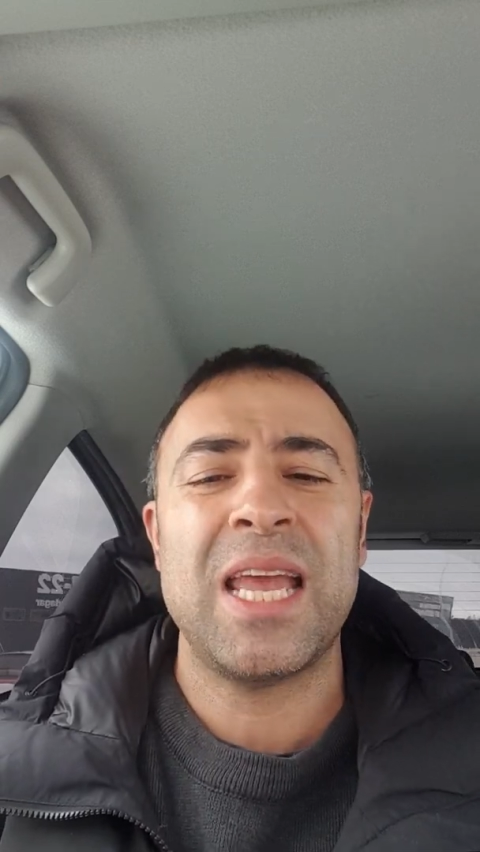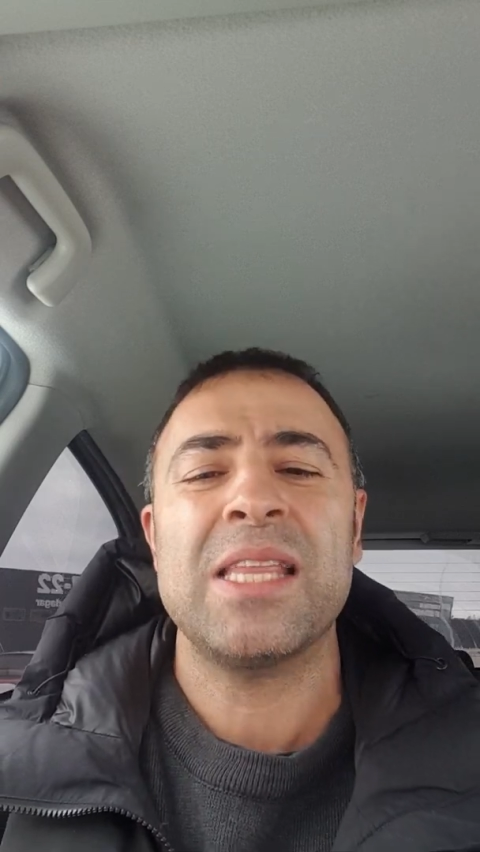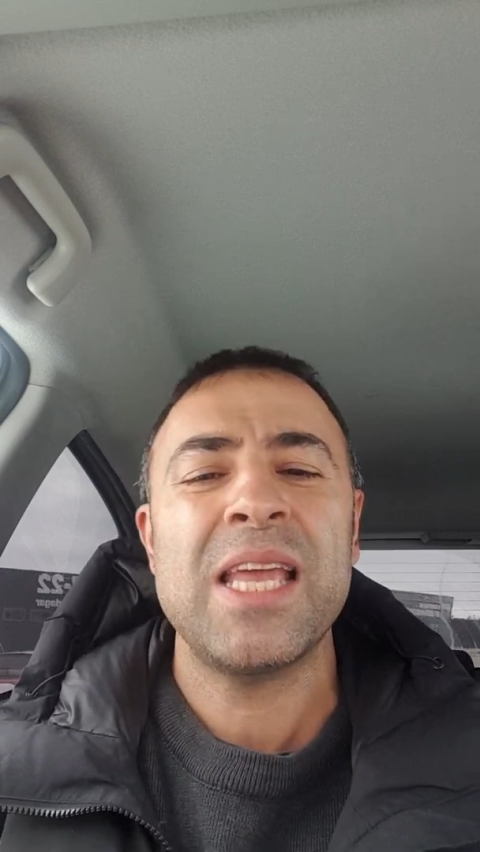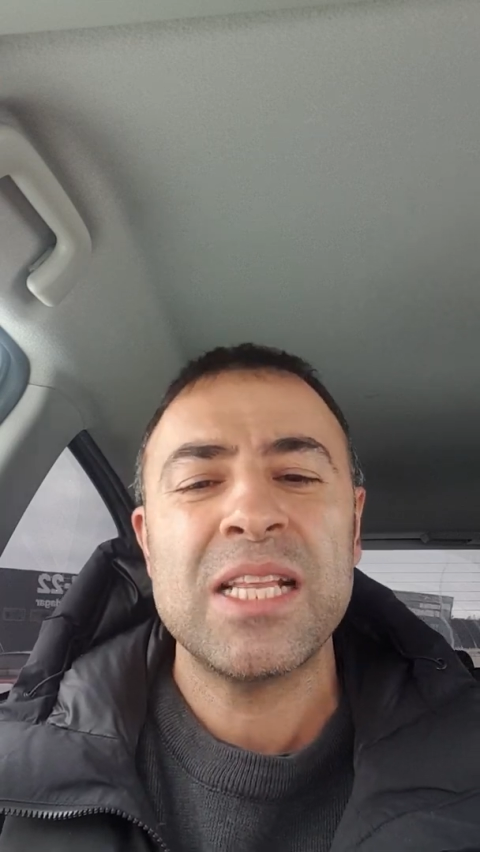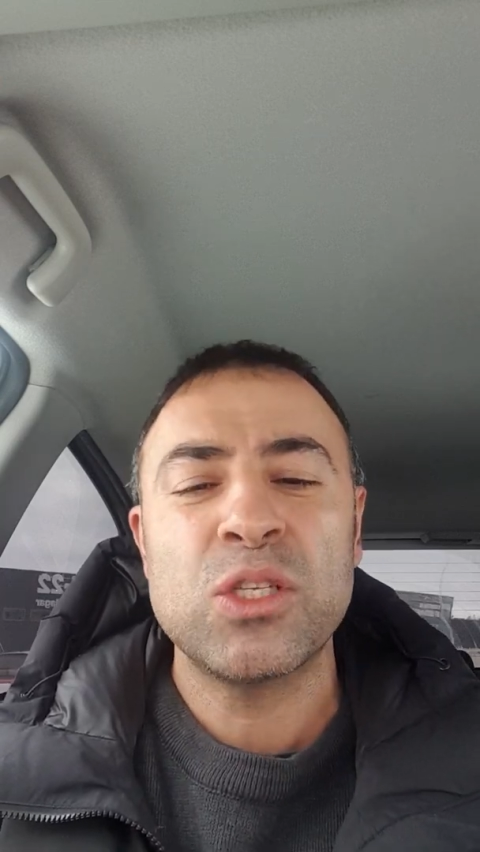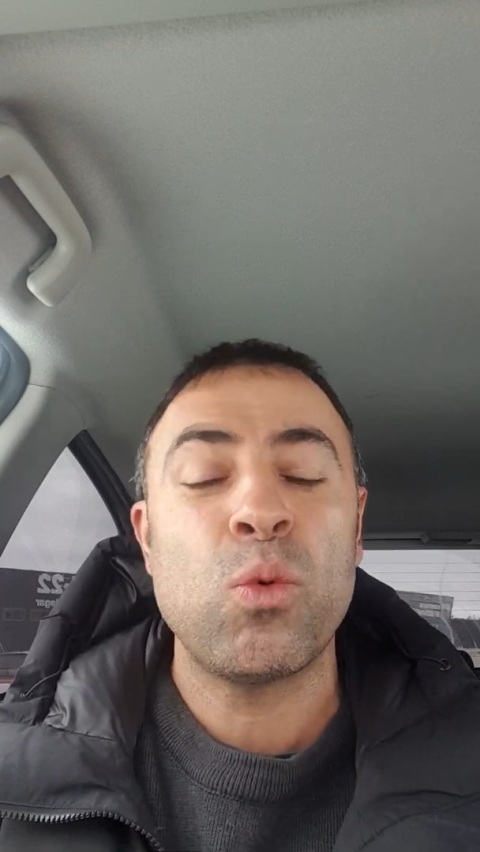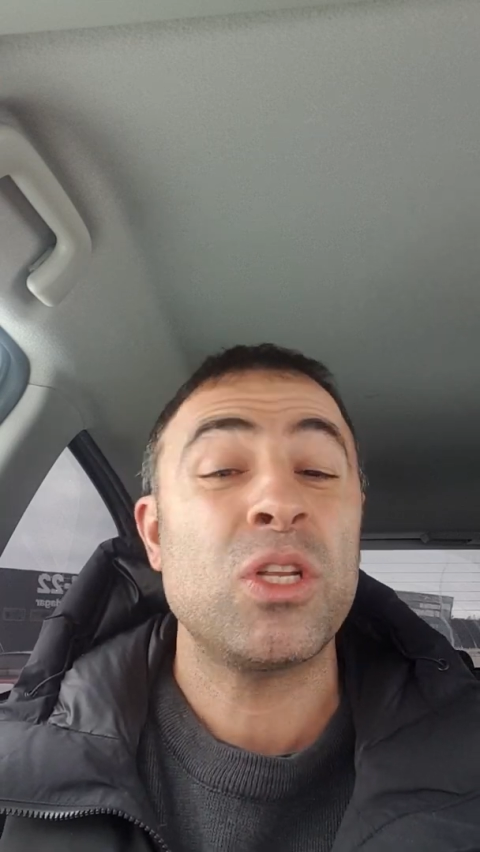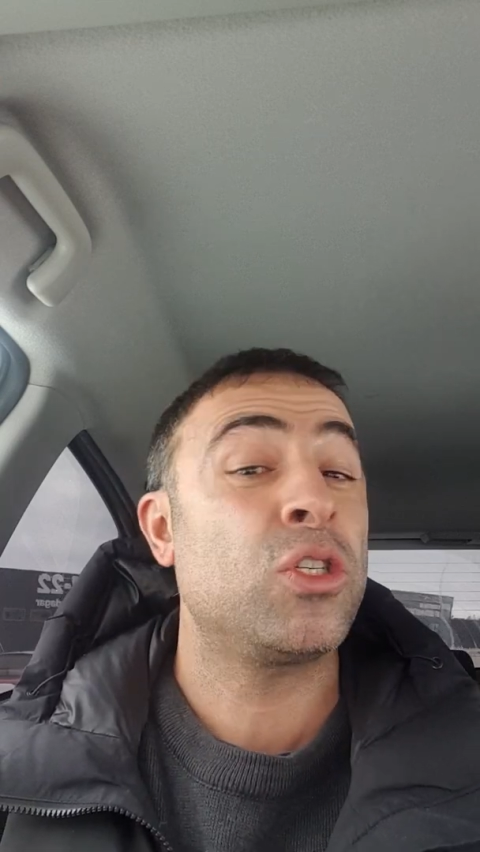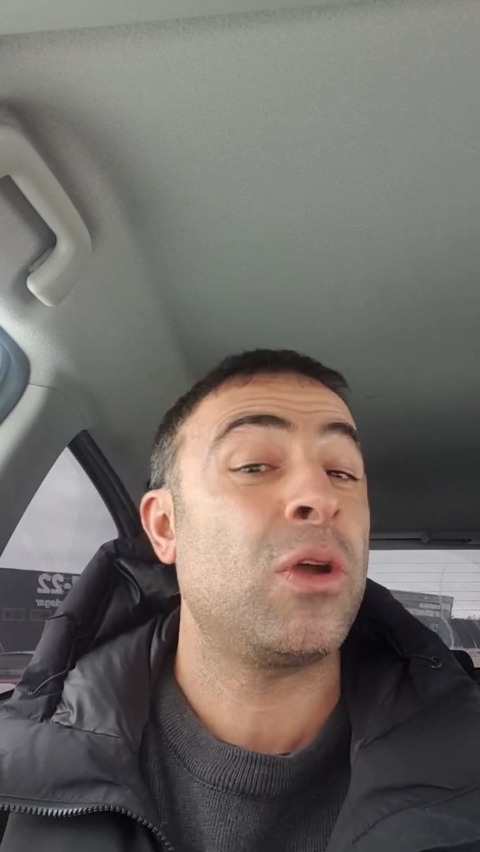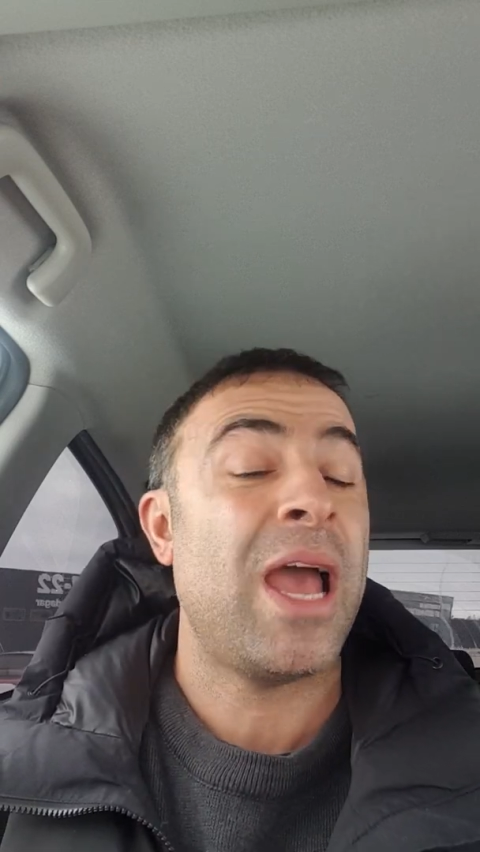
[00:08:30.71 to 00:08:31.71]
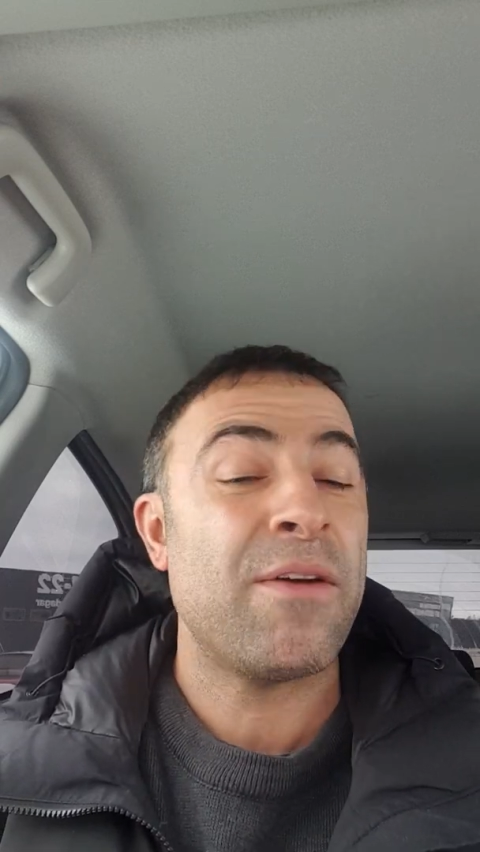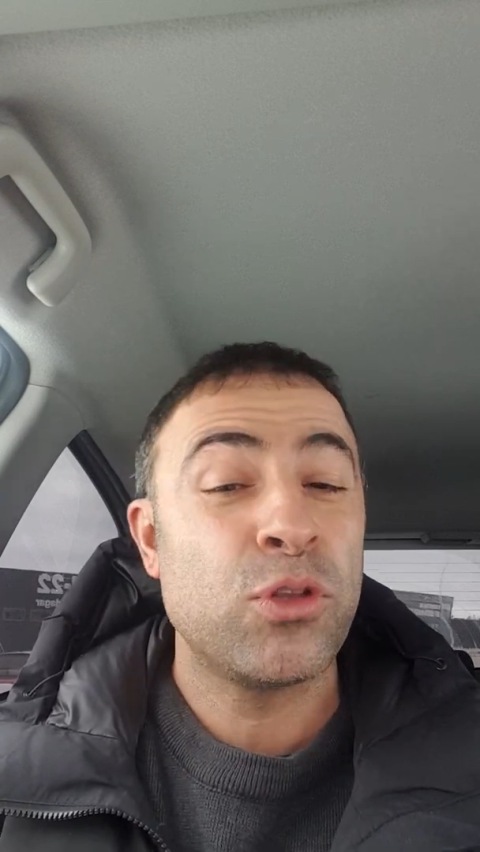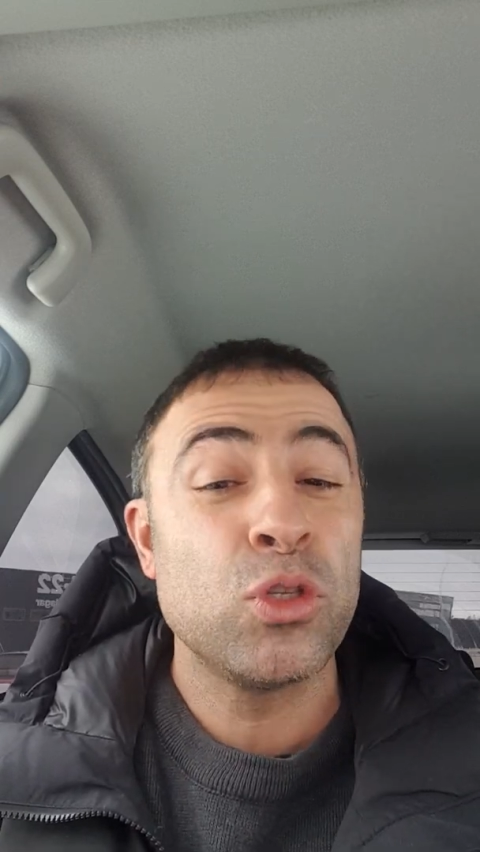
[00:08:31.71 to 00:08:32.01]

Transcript: and that's what you have to